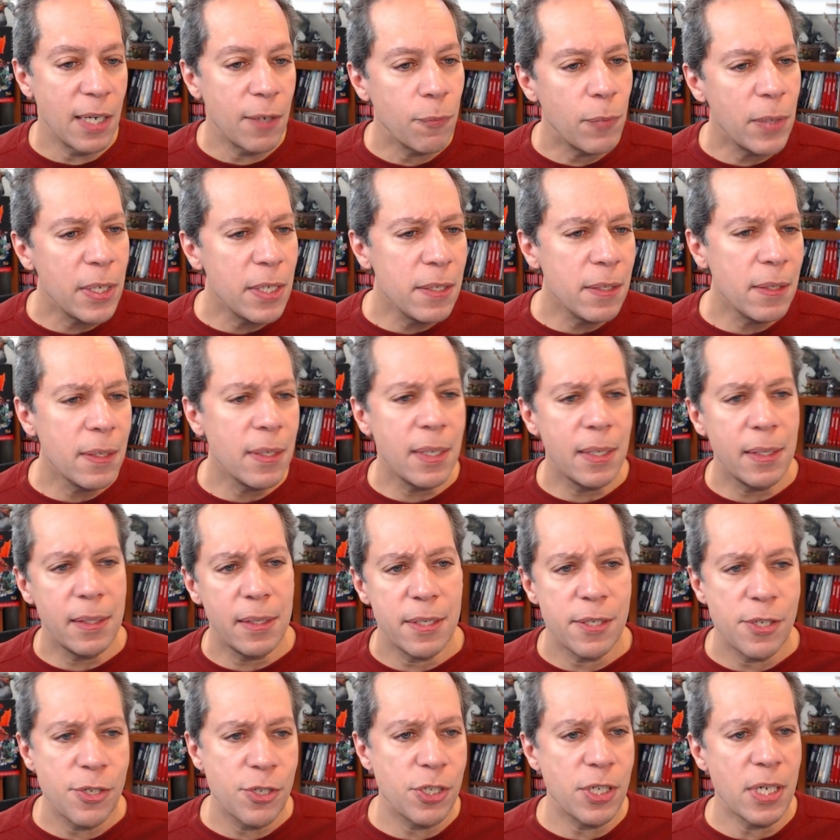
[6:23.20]
And when you look at
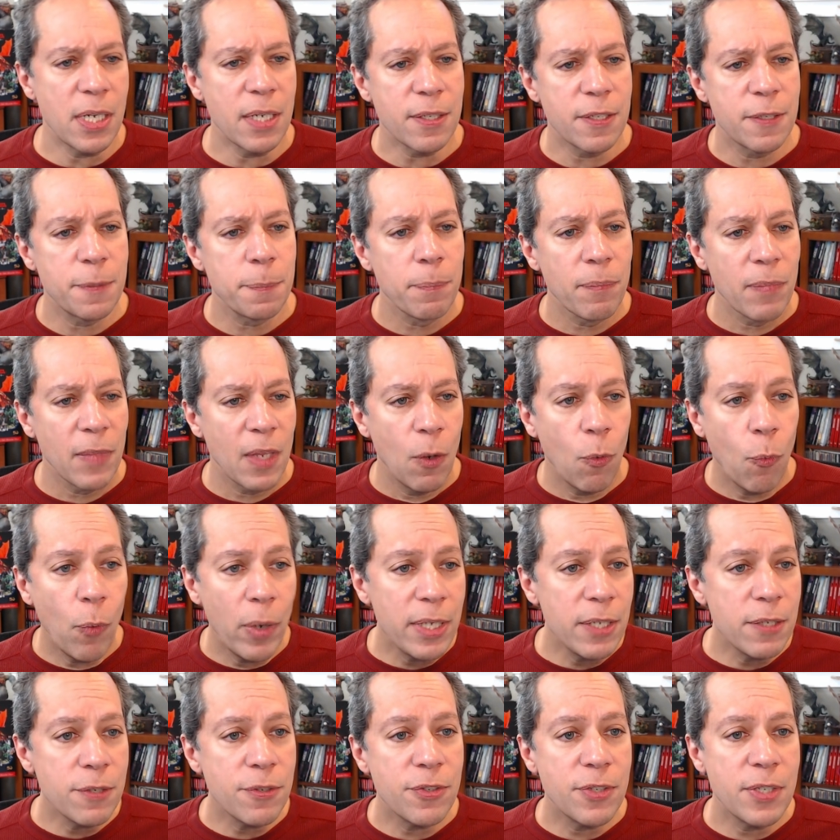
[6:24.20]
these sheets,
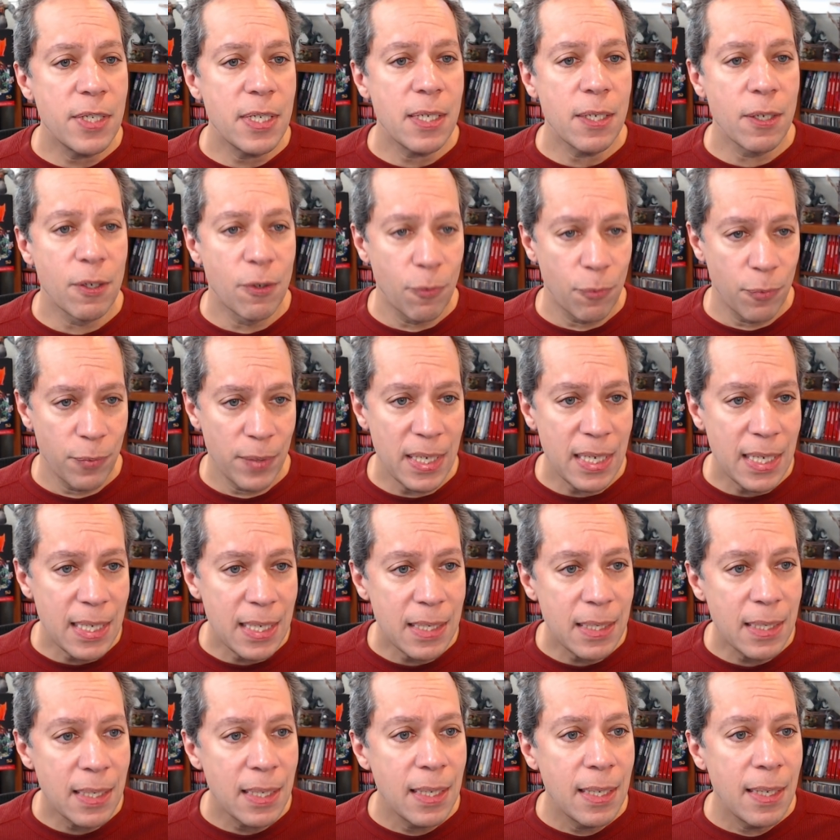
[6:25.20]
when you see
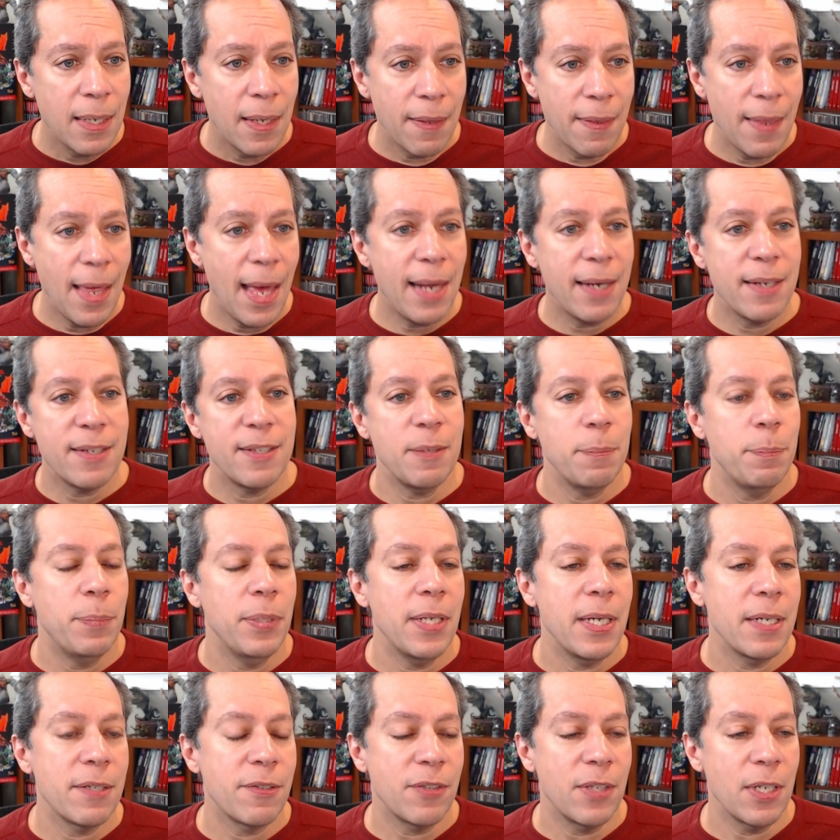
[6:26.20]
green, that is a
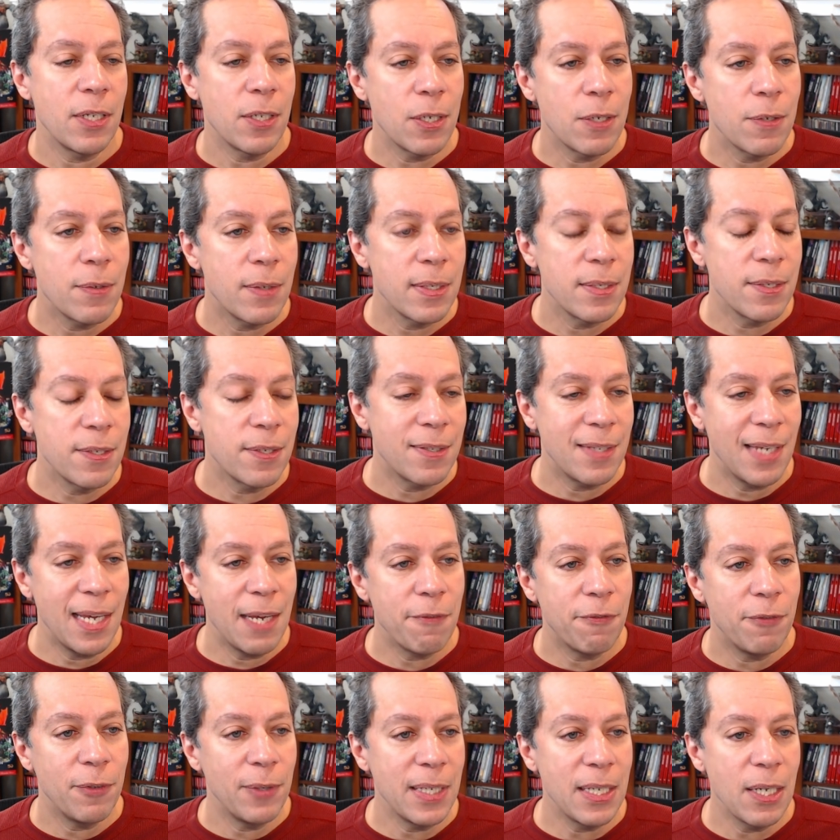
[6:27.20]
place that you can
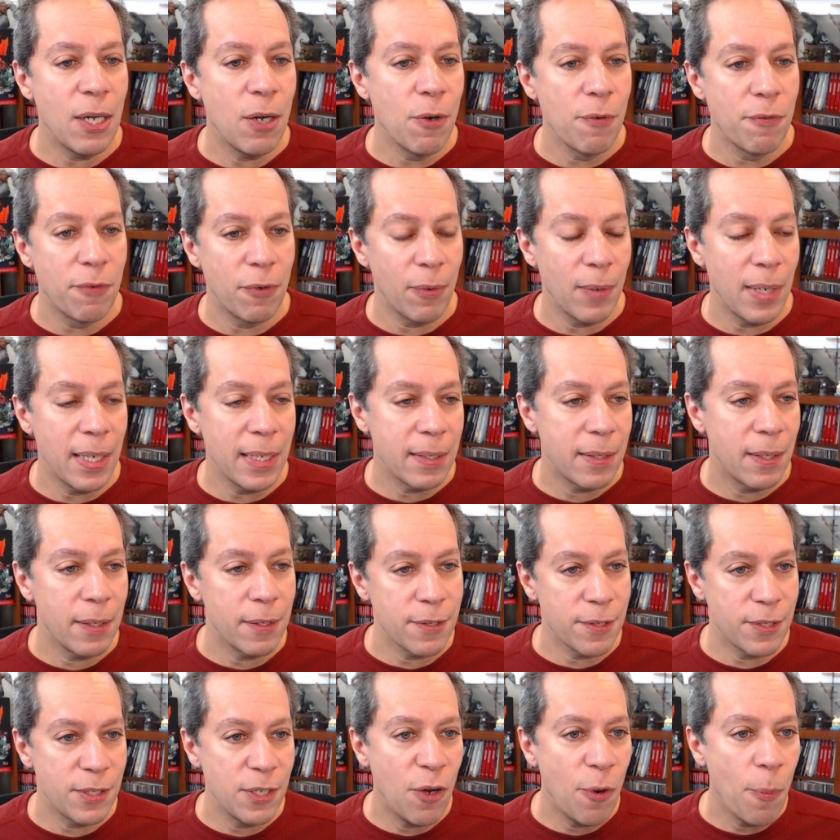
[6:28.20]
safely overwrite.
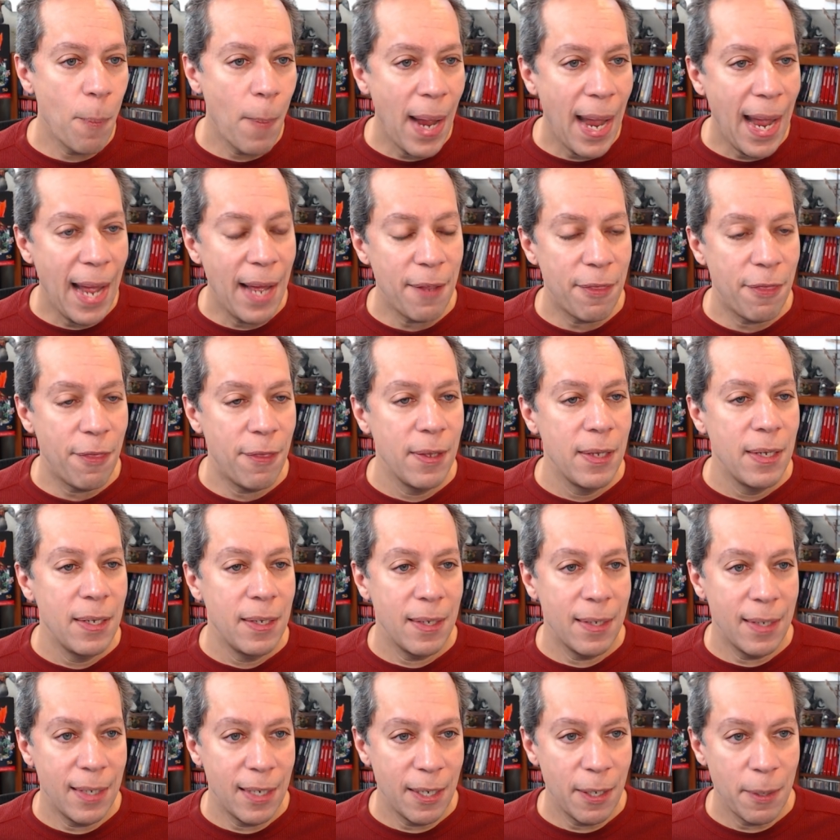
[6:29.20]
There's no math
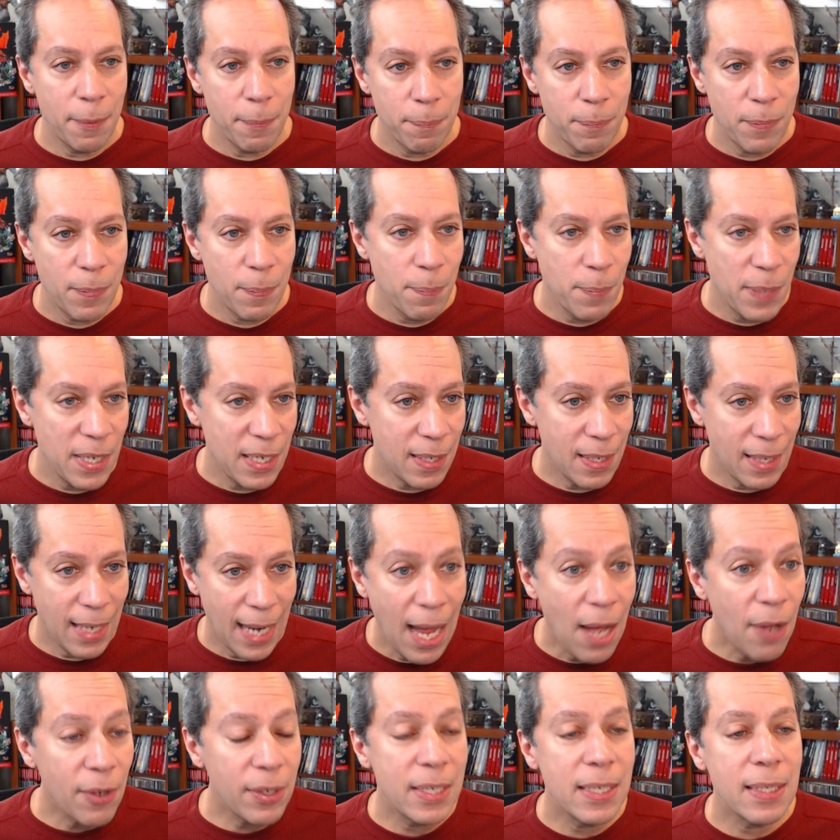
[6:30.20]
being
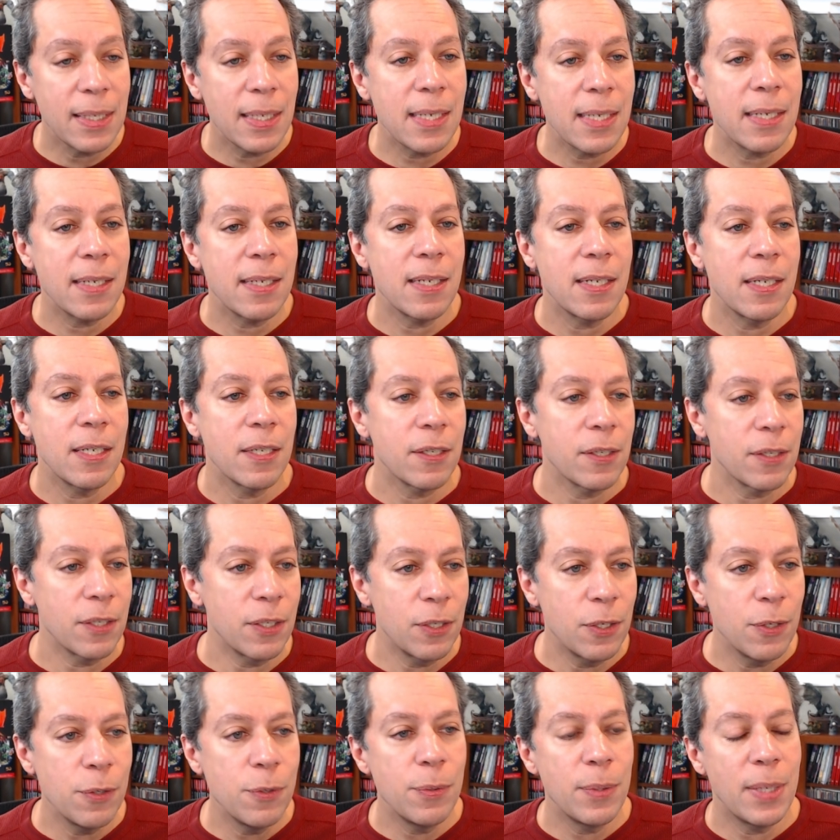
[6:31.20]
calculated here.
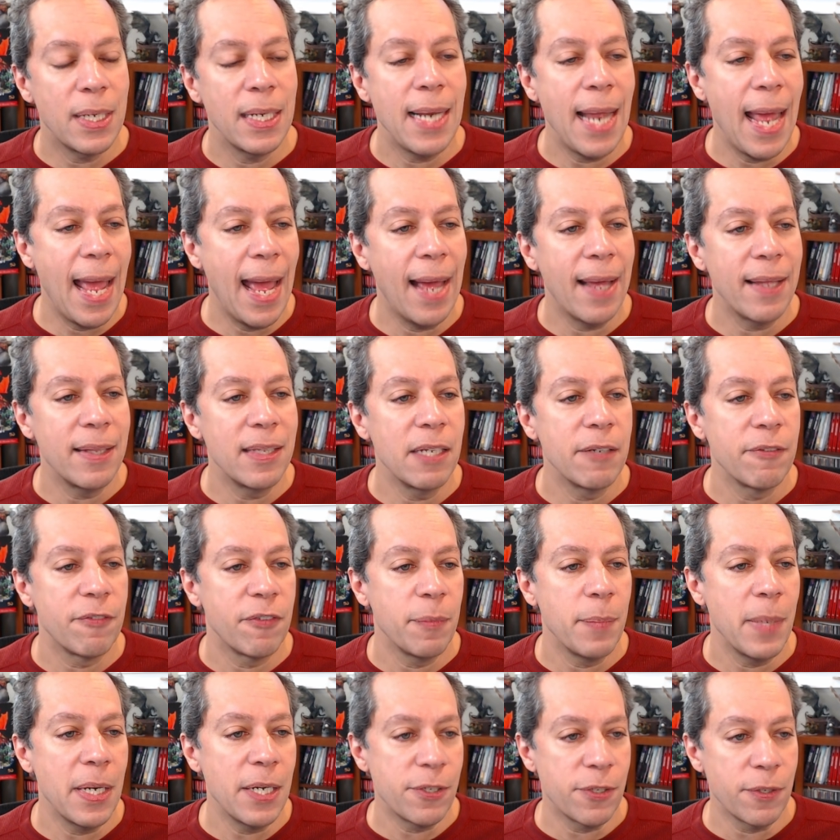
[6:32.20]
You can add the
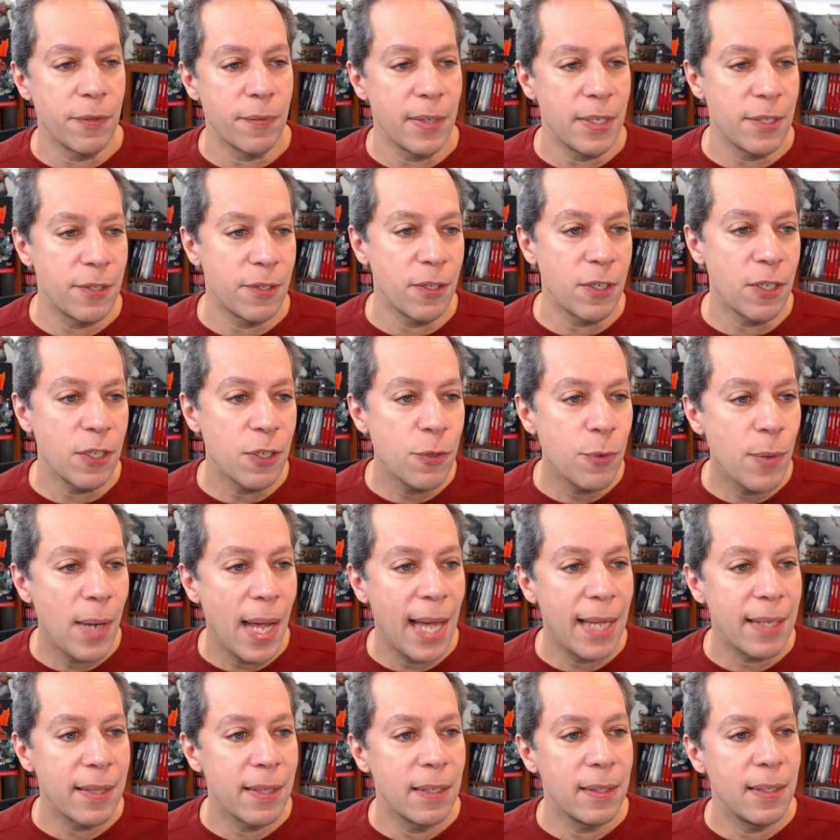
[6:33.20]
information, right? So you
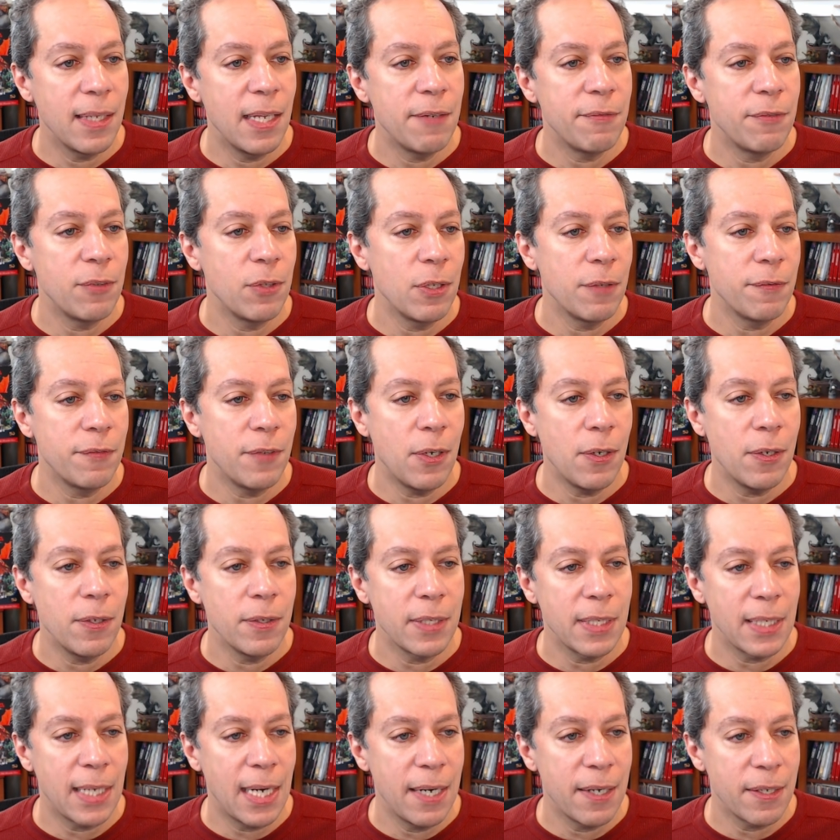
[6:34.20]
add the level of
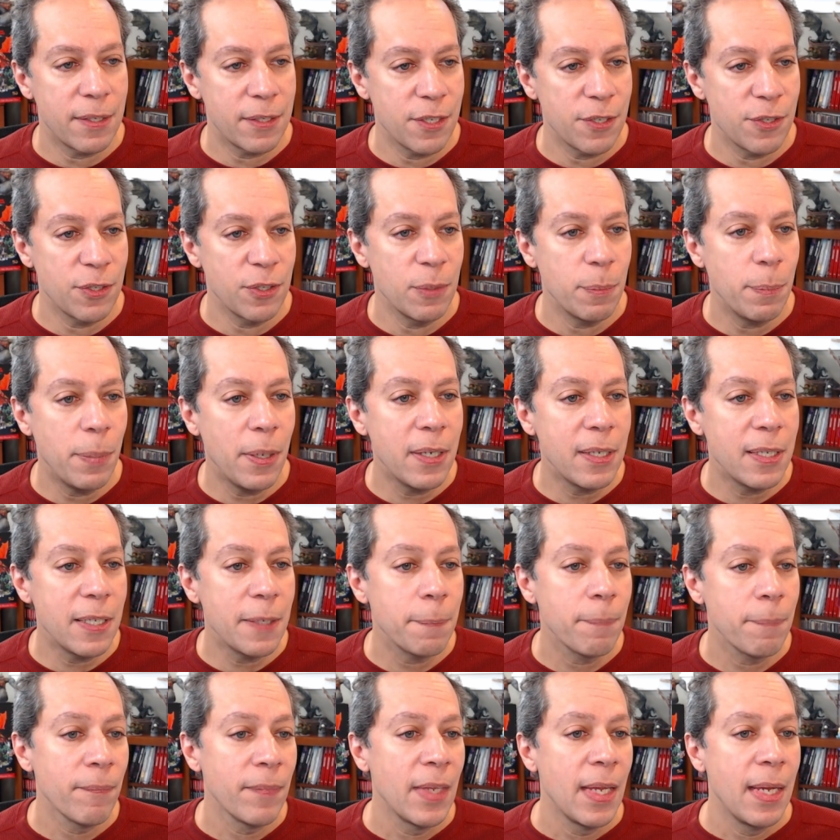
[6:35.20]
all the characters in your
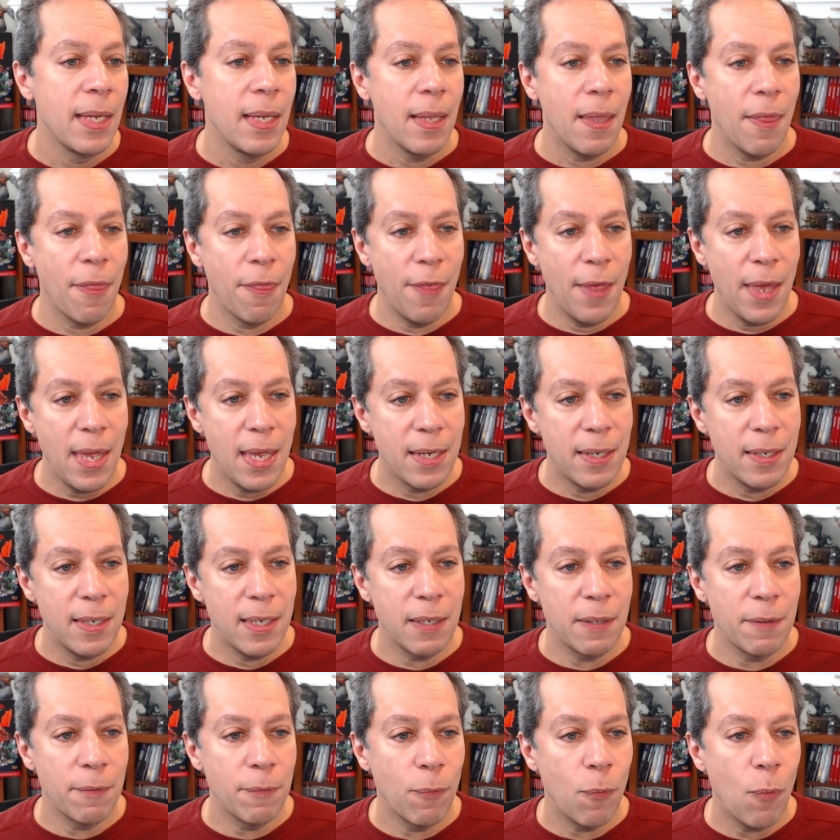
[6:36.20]
party. Then
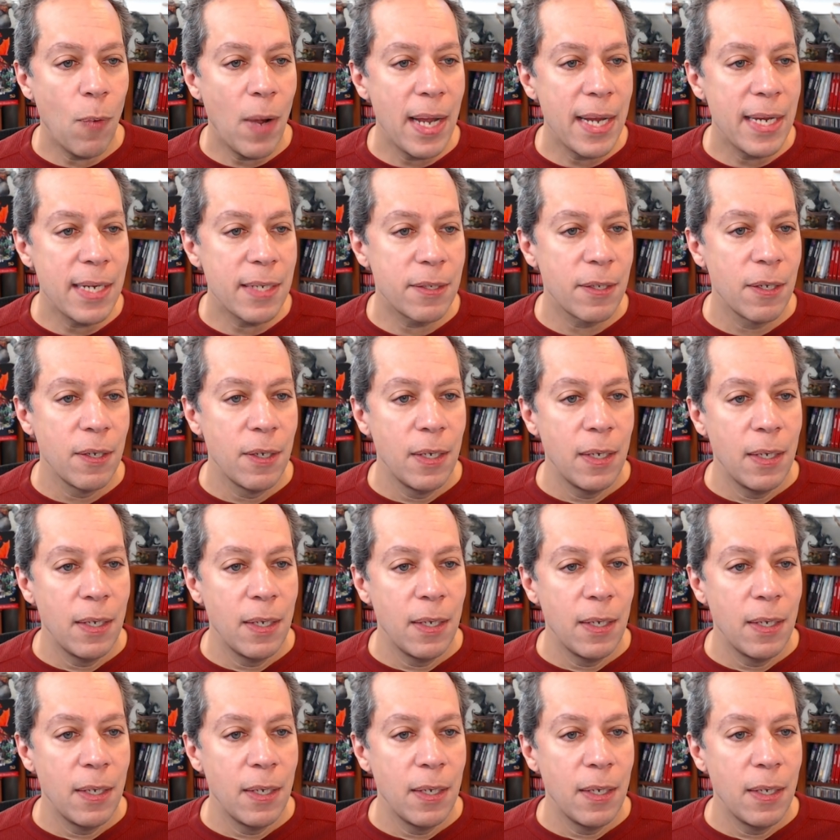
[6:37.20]
in white,